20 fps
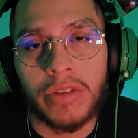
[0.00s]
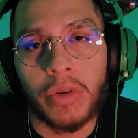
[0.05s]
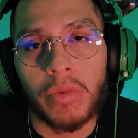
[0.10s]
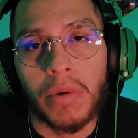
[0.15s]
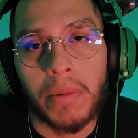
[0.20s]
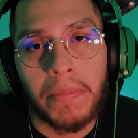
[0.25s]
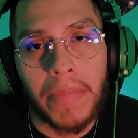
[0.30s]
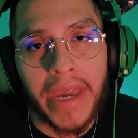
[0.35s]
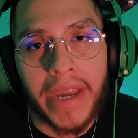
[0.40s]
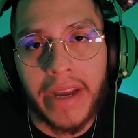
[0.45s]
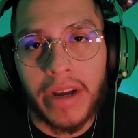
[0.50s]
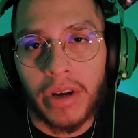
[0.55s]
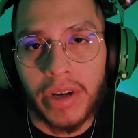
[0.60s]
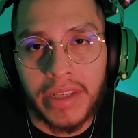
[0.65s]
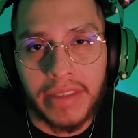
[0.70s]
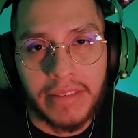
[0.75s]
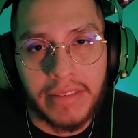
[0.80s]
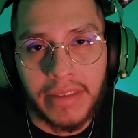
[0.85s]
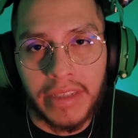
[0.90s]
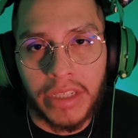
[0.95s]
to repair
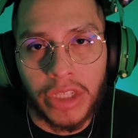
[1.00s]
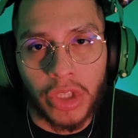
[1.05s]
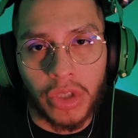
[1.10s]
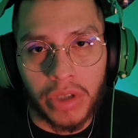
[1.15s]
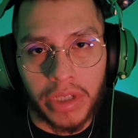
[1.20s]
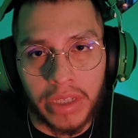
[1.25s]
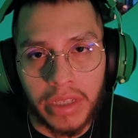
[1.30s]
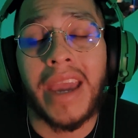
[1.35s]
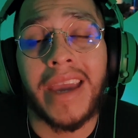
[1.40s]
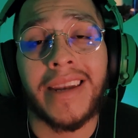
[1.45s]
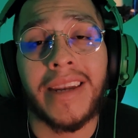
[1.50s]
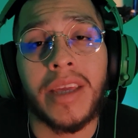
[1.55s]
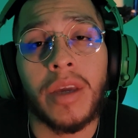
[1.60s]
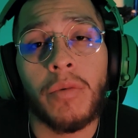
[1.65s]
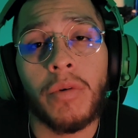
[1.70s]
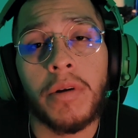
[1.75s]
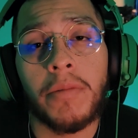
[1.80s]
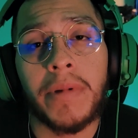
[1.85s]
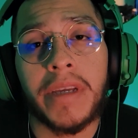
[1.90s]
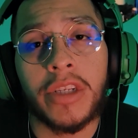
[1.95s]
his injury, and he
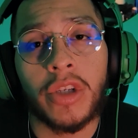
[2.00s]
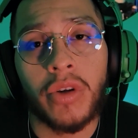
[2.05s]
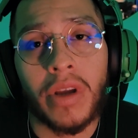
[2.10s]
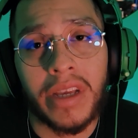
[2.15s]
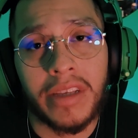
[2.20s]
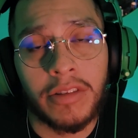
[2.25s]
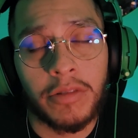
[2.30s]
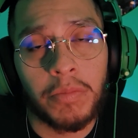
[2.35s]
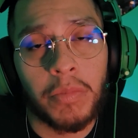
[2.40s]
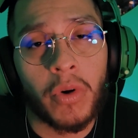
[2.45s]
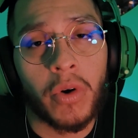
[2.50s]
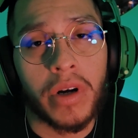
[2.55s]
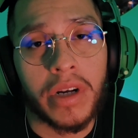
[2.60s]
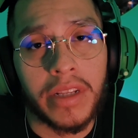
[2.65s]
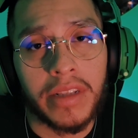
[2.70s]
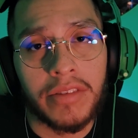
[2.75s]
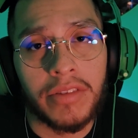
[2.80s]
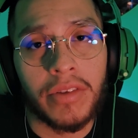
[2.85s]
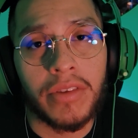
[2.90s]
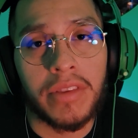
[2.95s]
would be transported
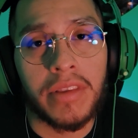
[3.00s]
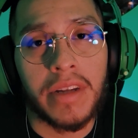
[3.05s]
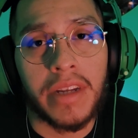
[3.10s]
to the